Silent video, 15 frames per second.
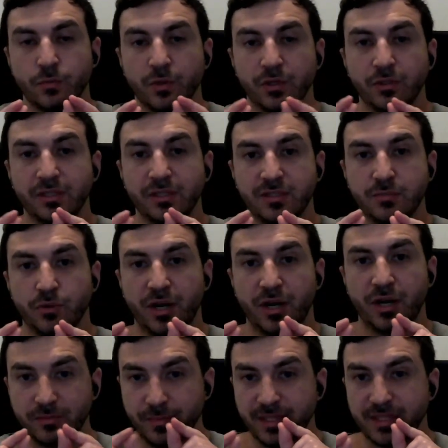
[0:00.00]
whether these
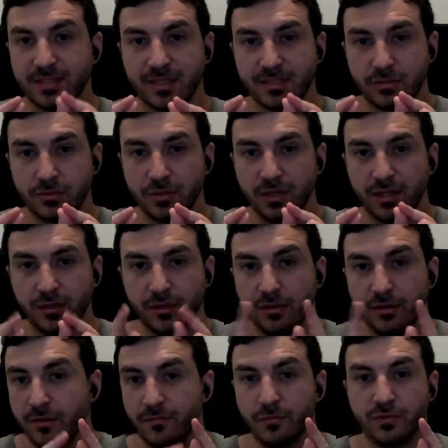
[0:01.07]
products make sense
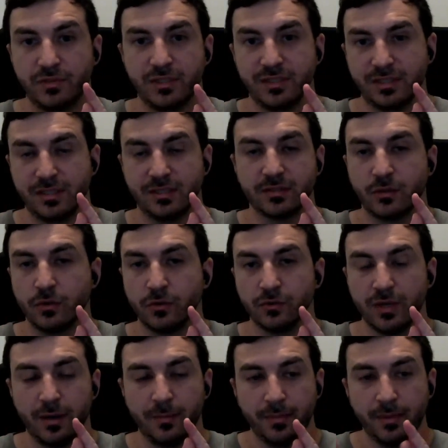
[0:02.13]
together. If you see sales goes
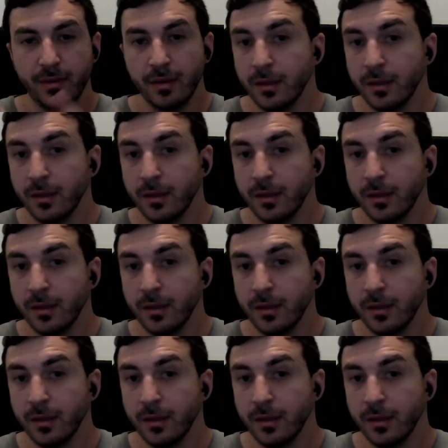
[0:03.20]
up,